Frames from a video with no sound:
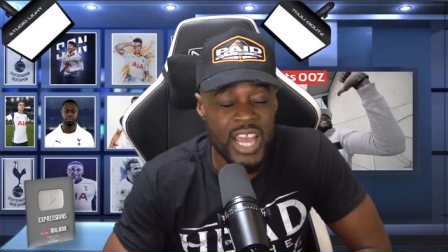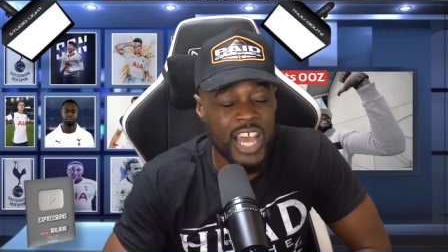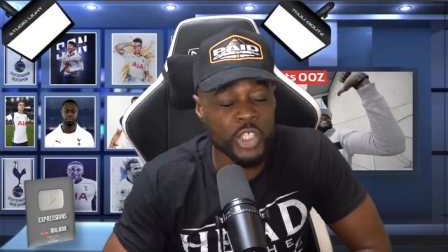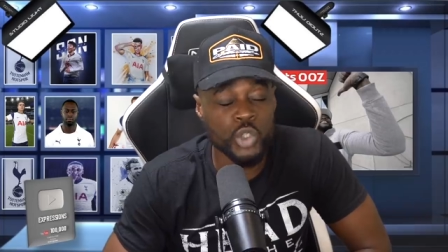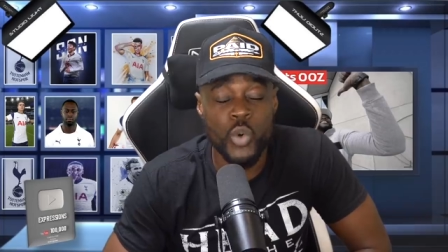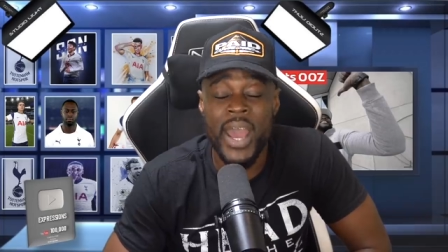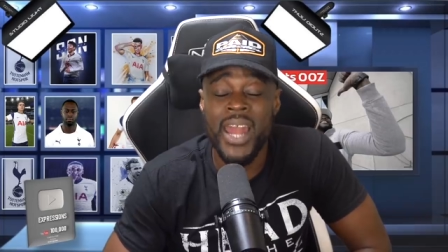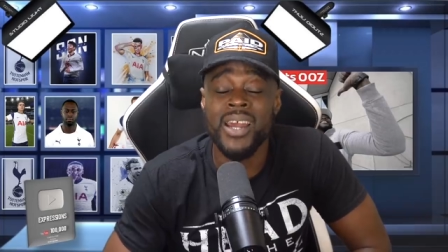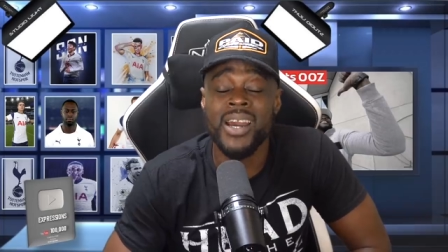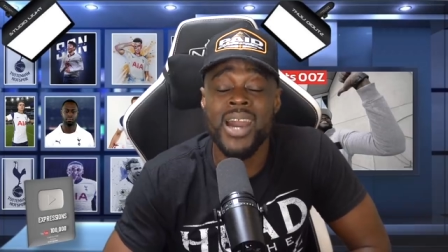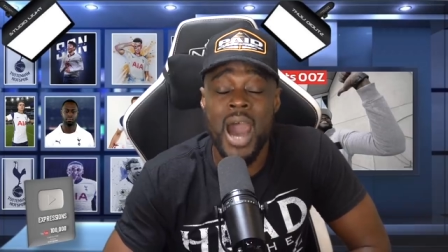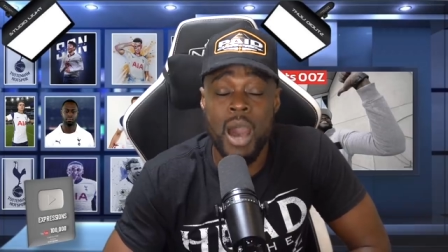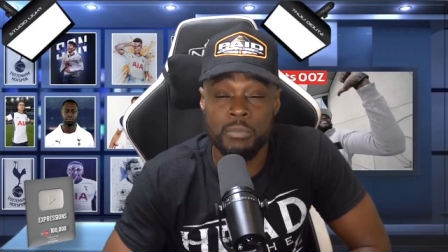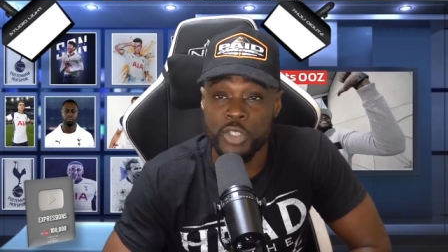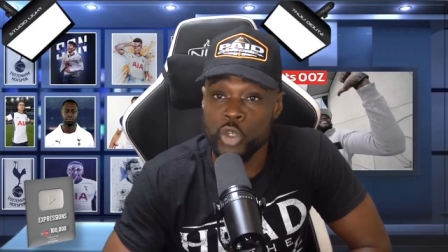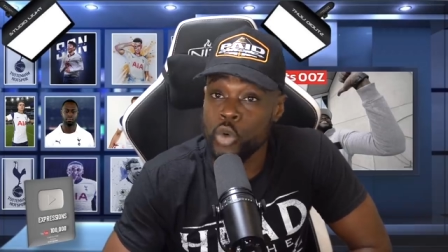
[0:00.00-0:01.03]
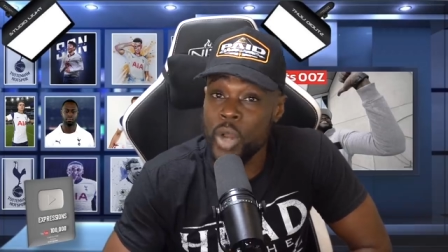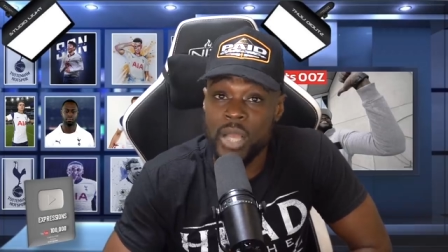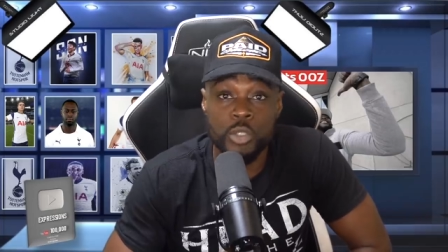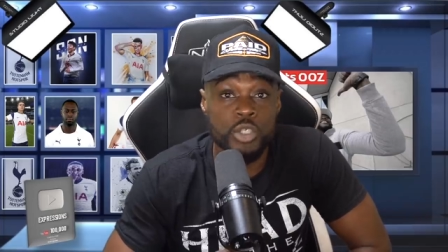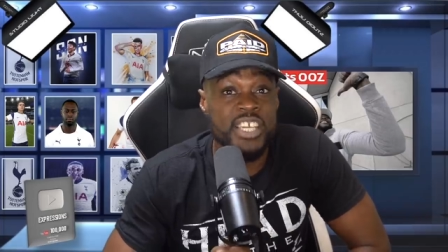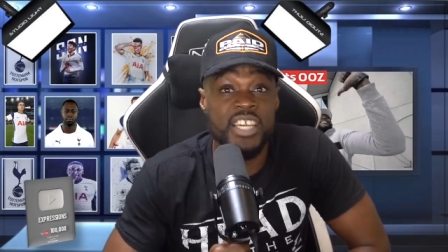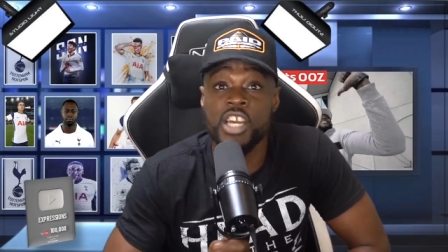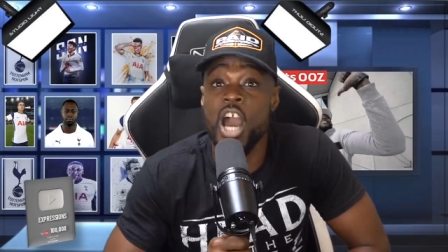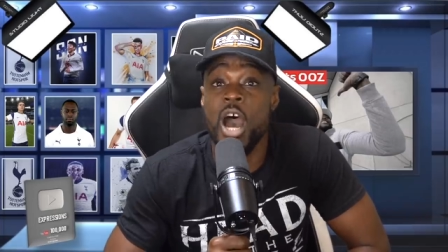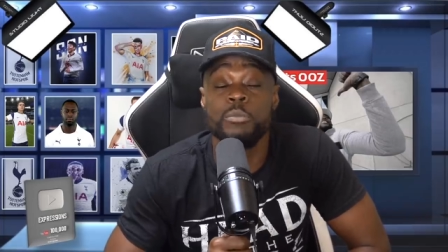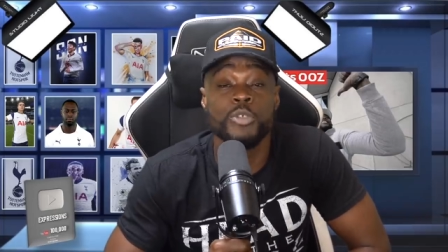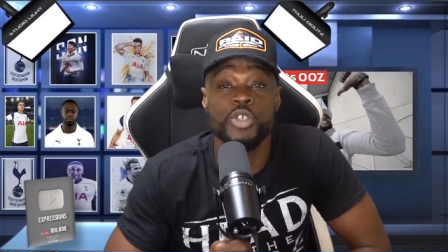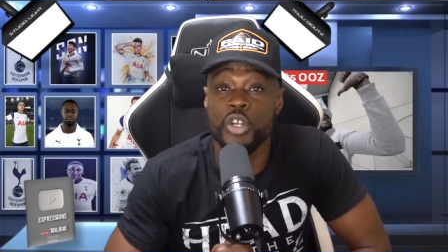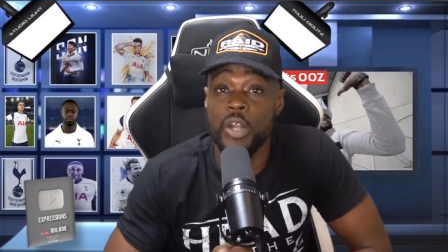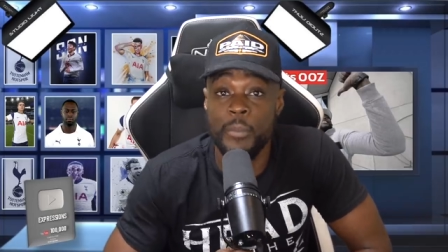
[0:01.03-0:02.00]
I saw hella gums. All I seen
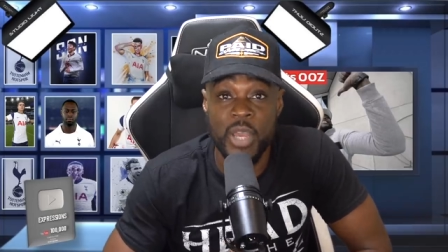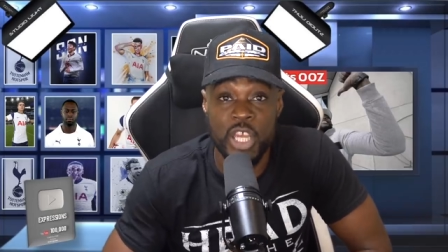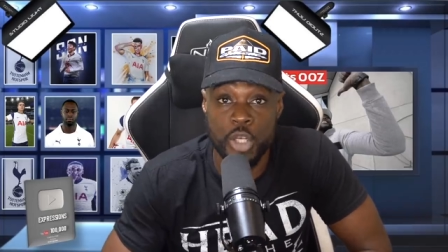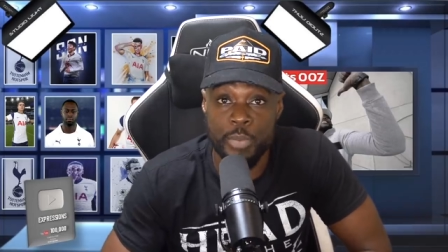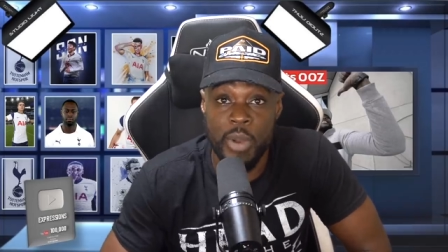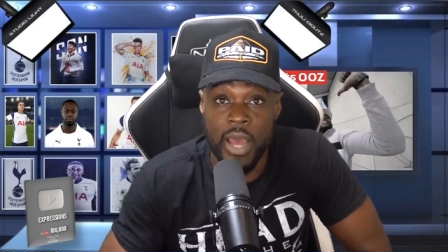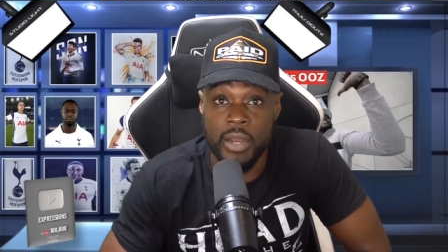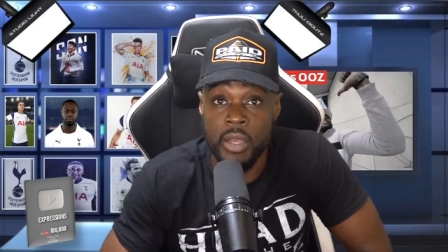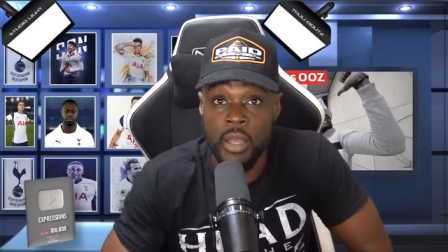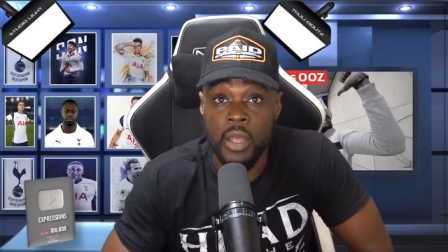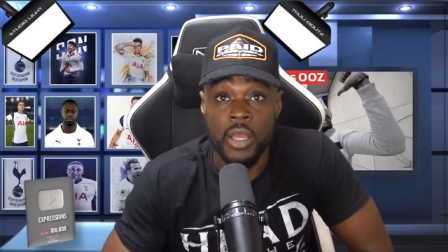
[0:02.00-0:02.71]
gums on the pitch, blood.